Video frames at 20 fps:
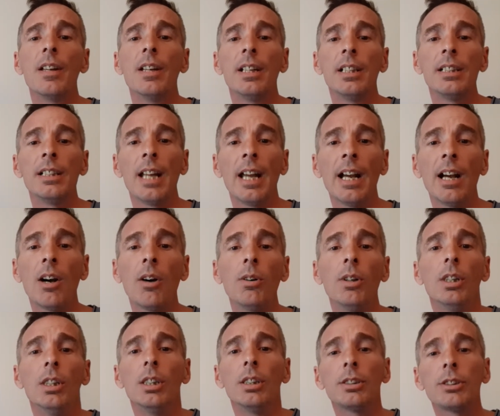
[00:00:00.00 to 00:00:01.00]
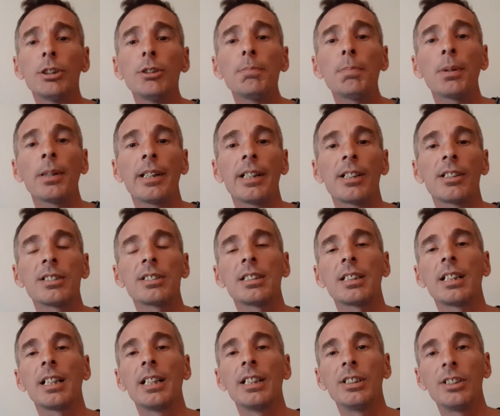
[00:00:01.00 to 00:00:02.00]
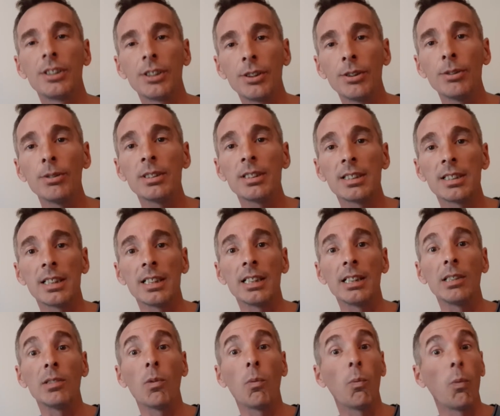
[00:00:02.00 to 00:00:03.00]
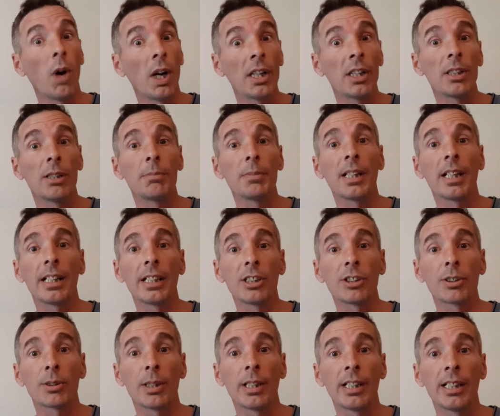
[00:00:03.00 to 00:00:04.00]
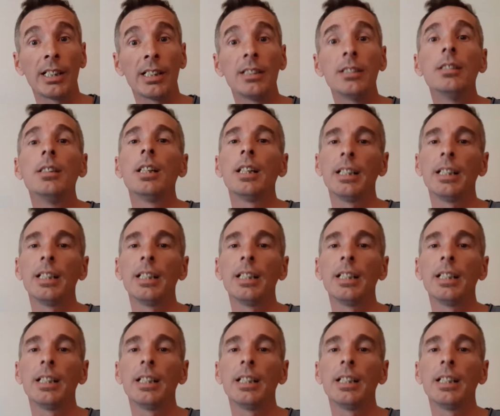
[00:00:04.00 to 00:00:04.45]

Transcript: Now, two players that I do see, one of them getting traded,